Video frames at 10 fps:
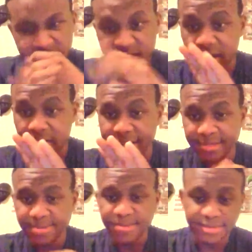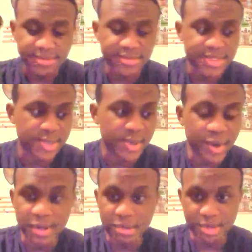sorry to
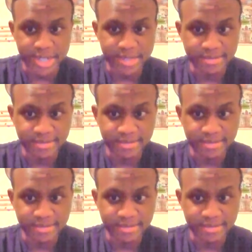own a pet.